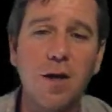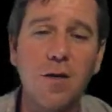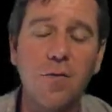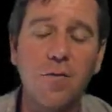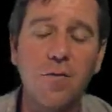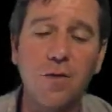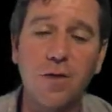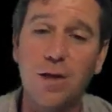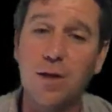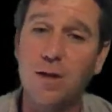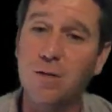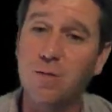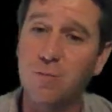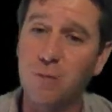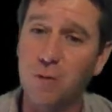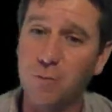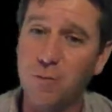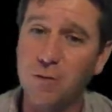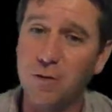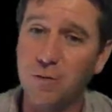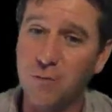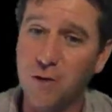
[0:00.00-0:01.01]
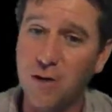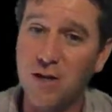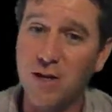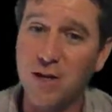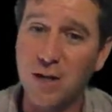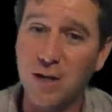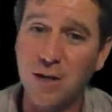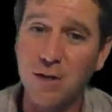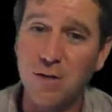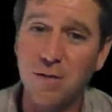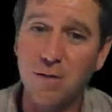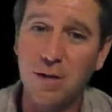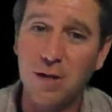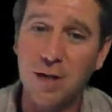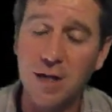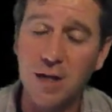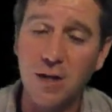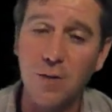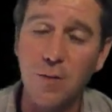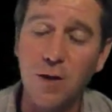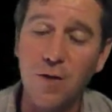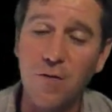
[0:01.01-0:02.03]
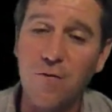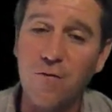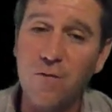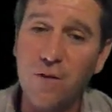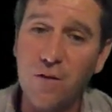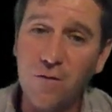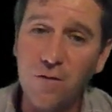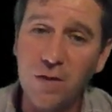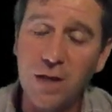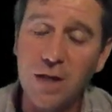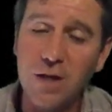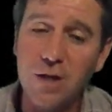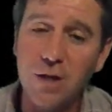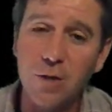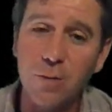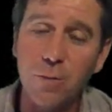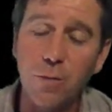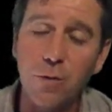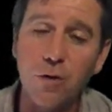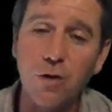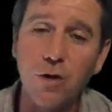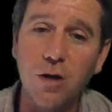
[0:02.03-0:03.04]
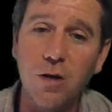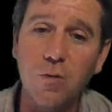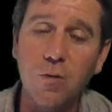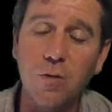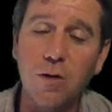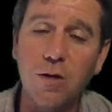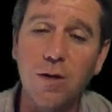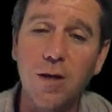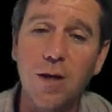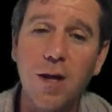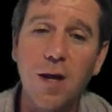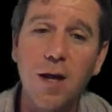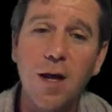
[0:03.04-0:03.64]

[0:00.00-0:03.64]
for this, what was originally slated to be a 15-year project, was